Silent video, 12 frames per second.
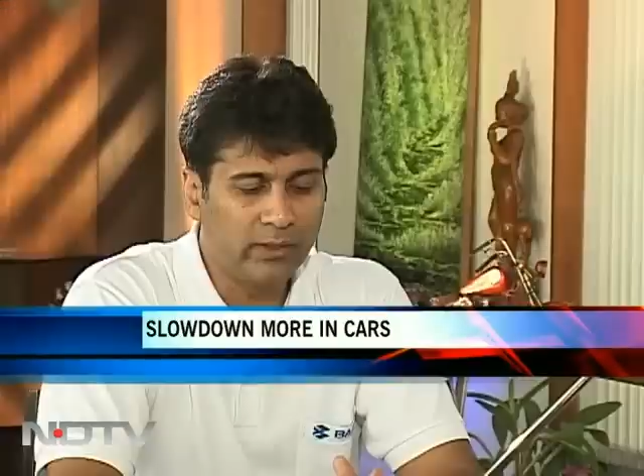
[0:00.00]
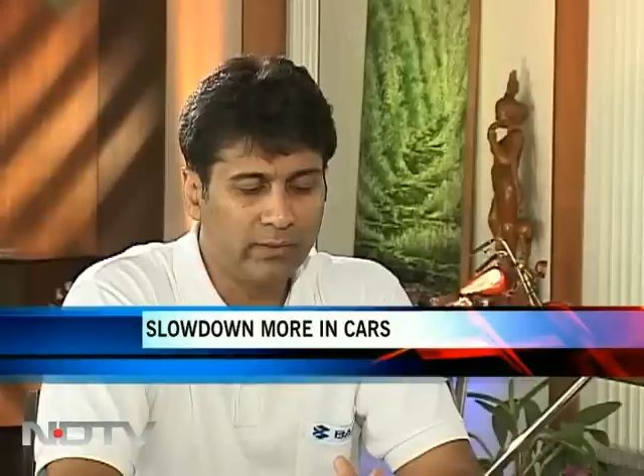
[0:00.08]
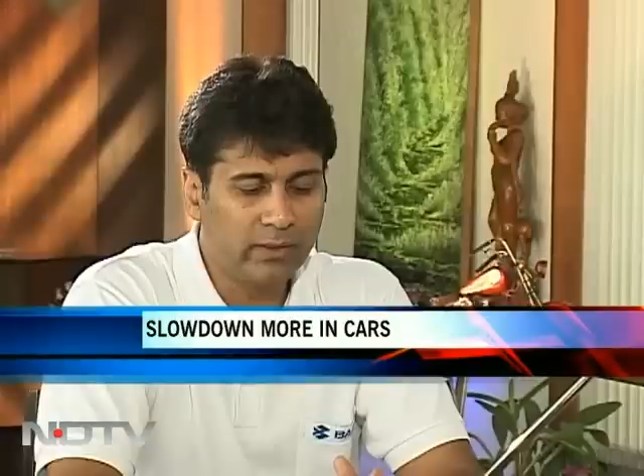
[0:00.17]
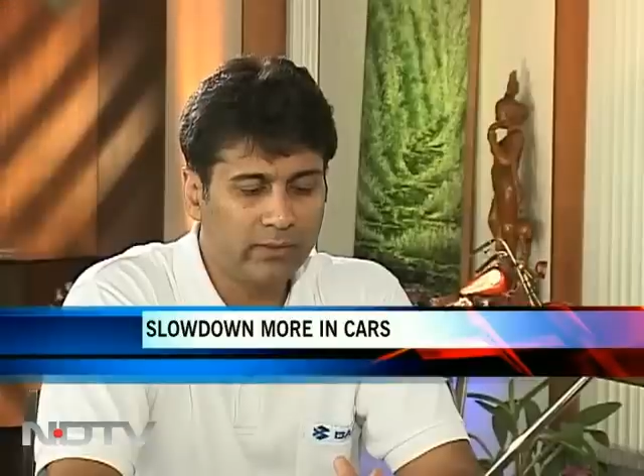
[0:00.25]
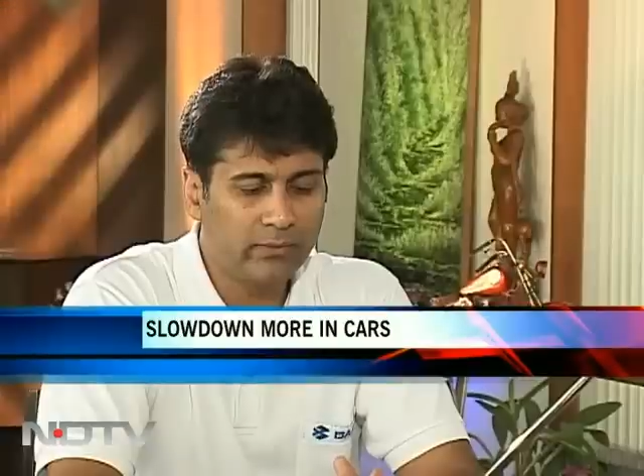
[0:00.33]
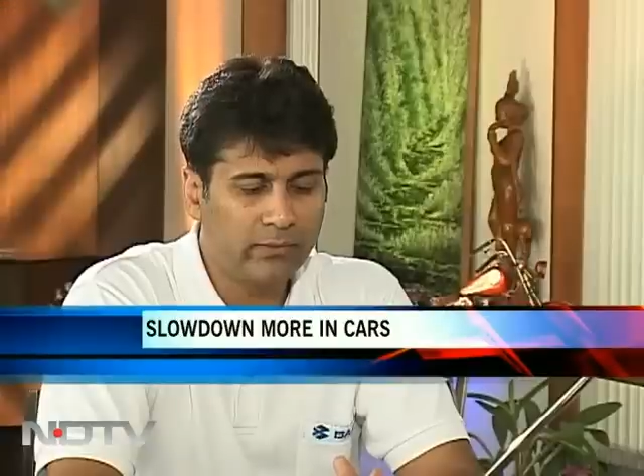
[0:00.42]

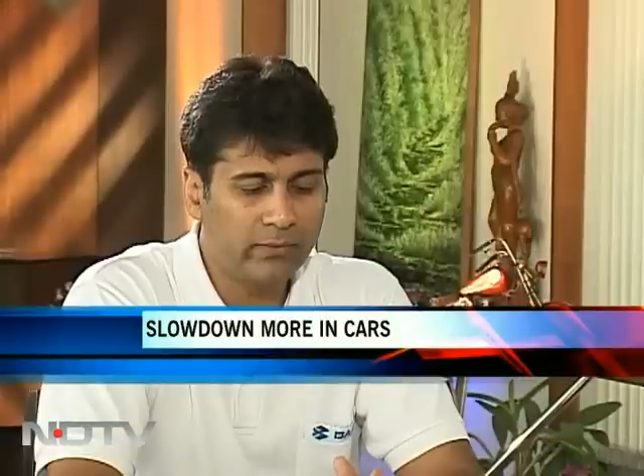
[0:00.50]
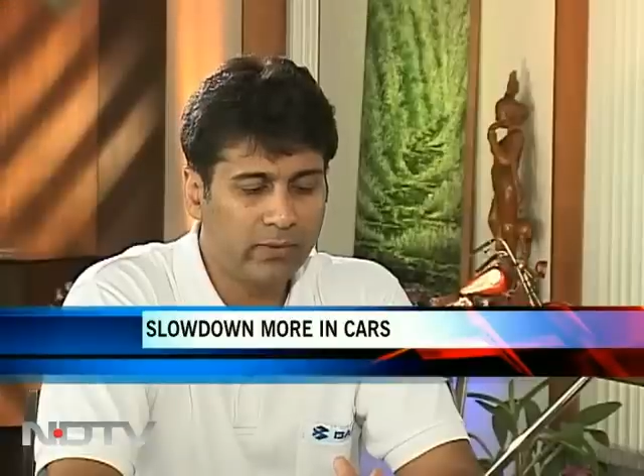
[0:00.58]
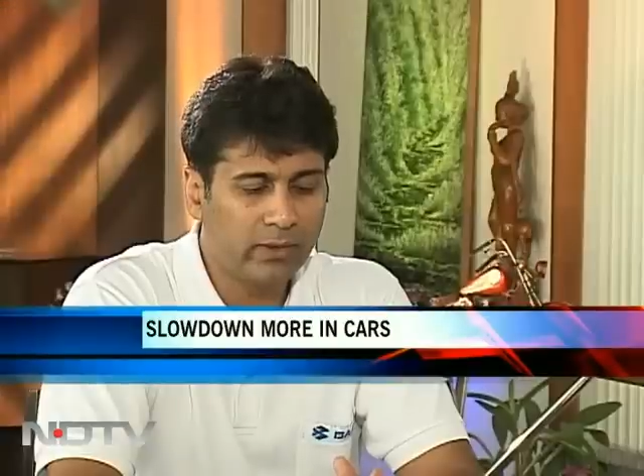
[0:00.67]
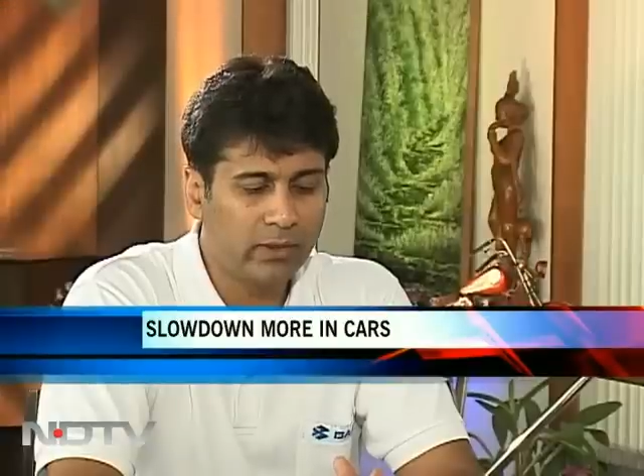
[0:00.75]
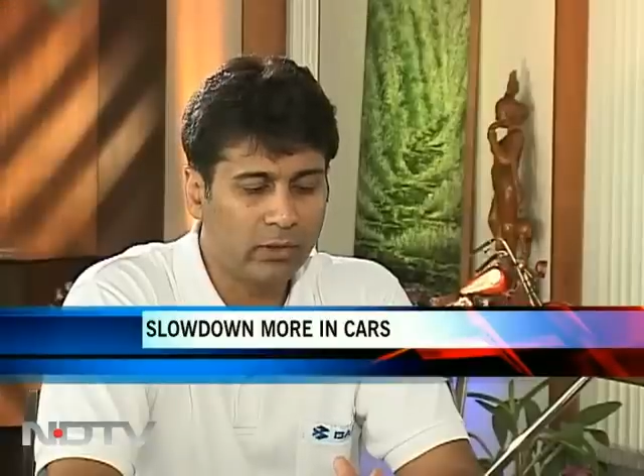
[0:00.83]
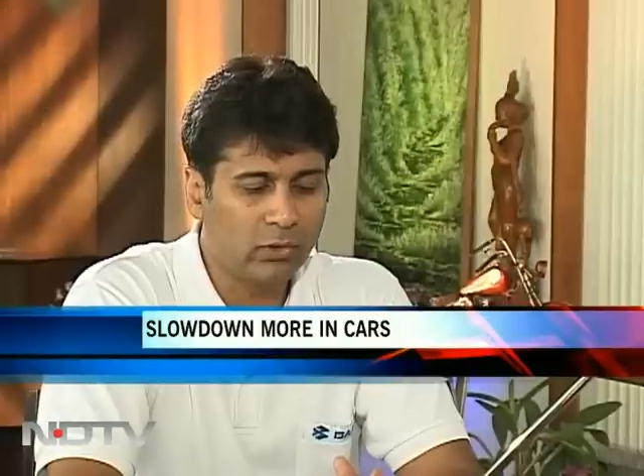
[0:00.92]
even if
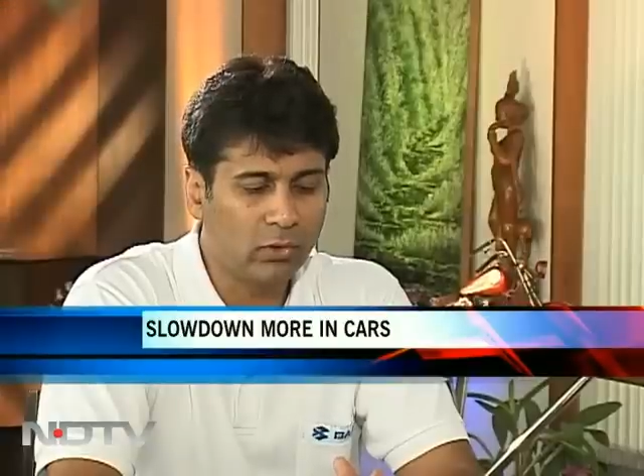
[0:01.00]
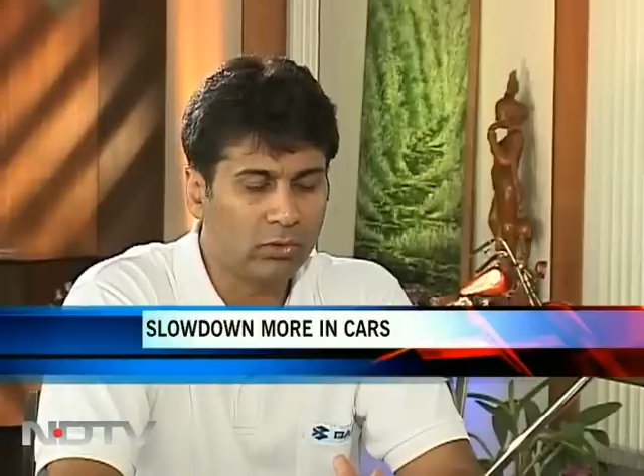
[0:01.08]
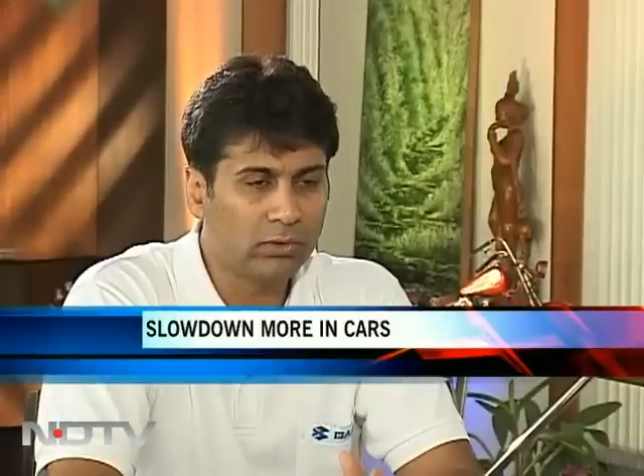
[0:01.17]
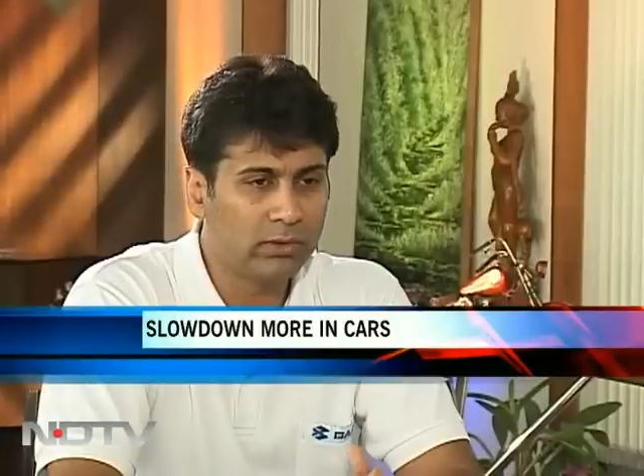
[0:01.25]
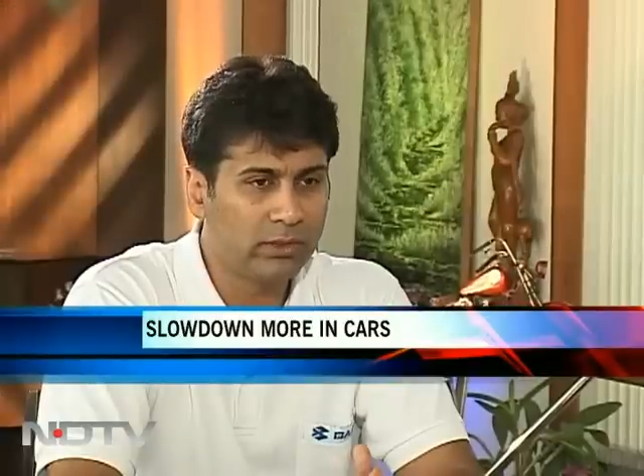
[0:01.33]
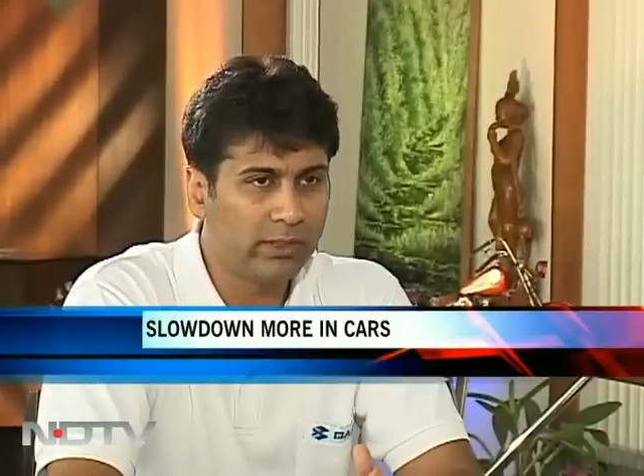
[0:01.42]

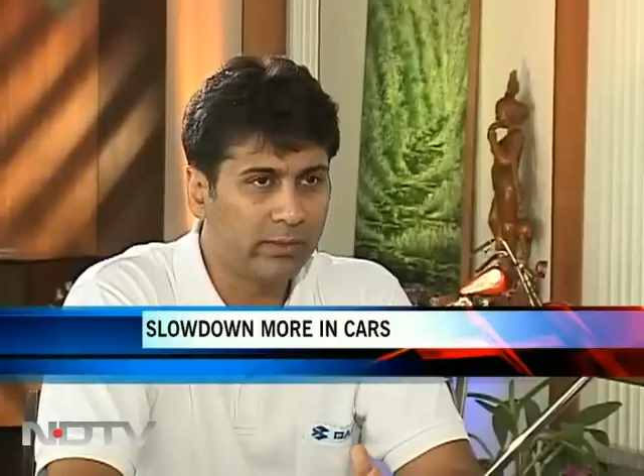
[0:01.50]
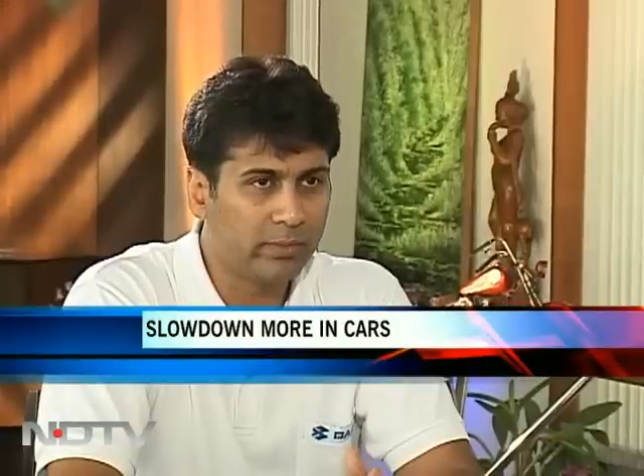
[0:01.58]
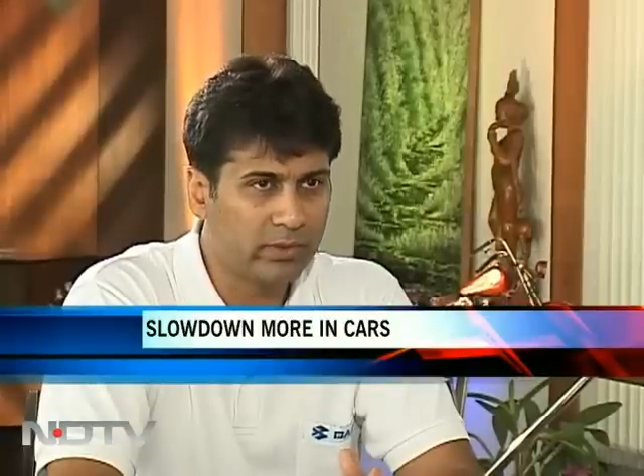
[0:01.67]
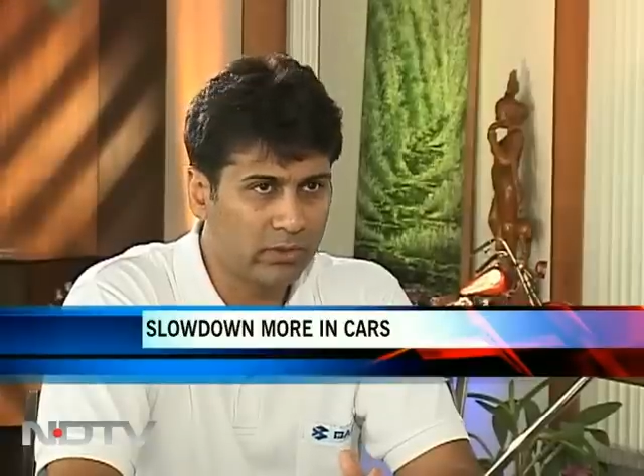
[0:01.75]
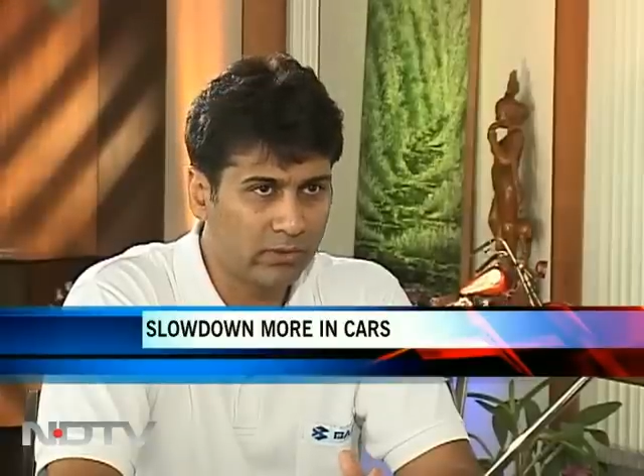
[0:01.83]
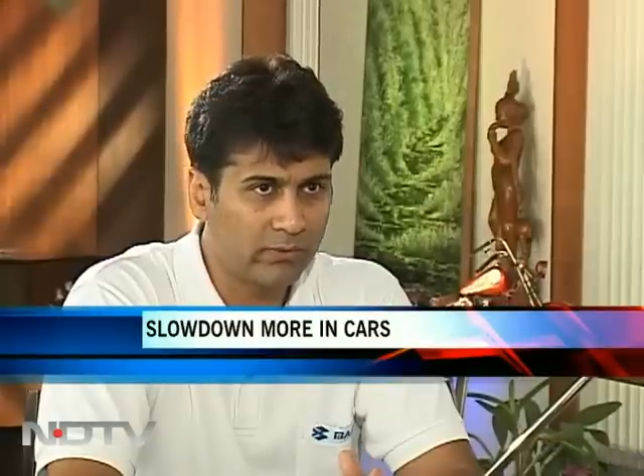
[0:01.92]
growth
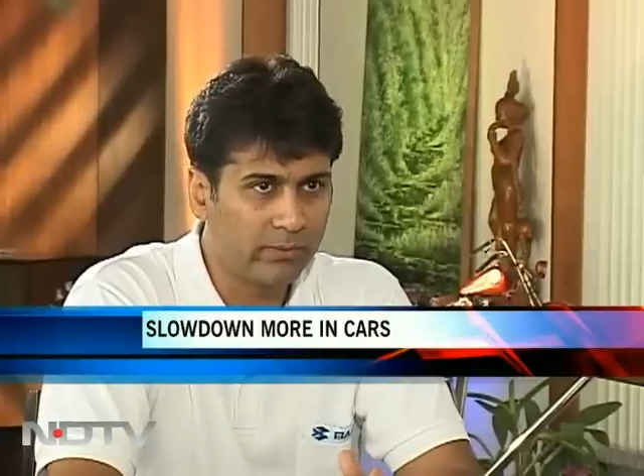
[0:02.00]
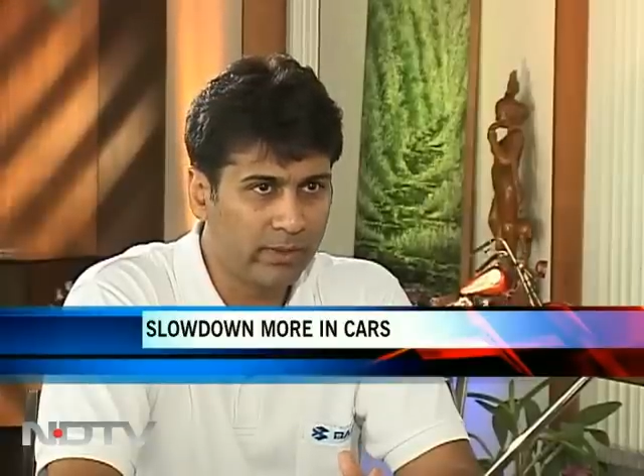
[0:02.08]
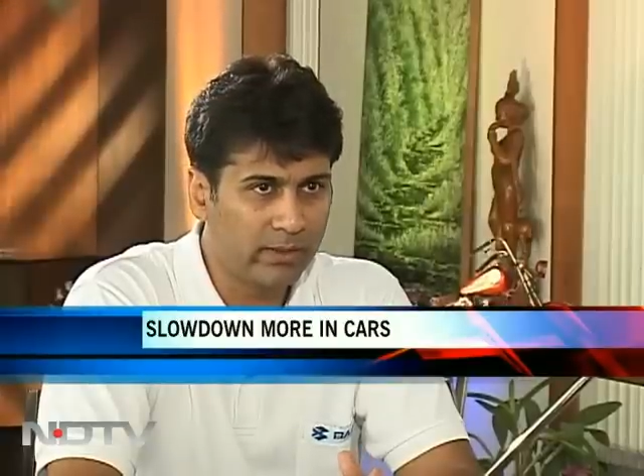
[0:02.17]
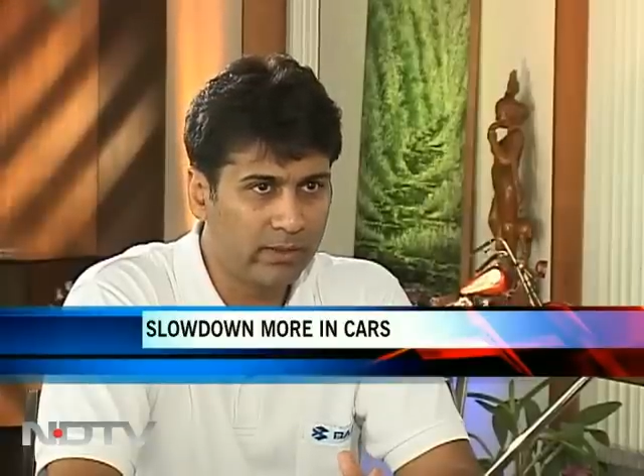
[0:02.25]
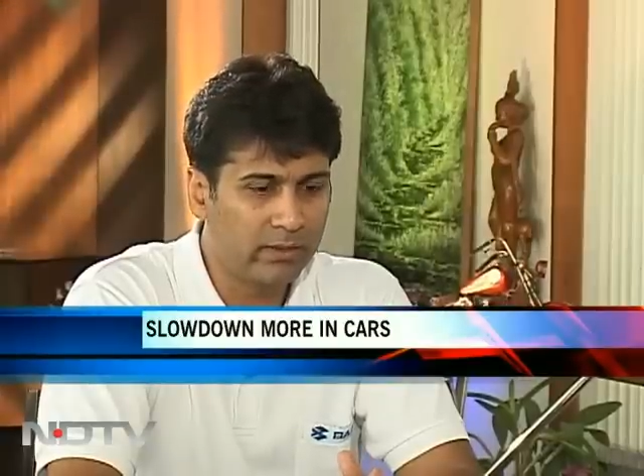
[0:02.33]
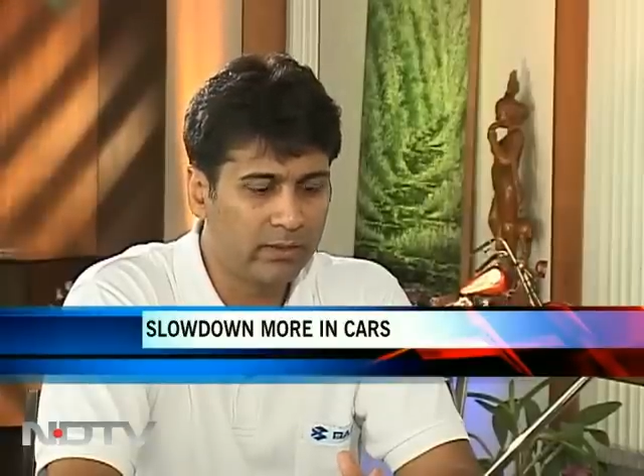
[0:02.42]
tapers off a bit,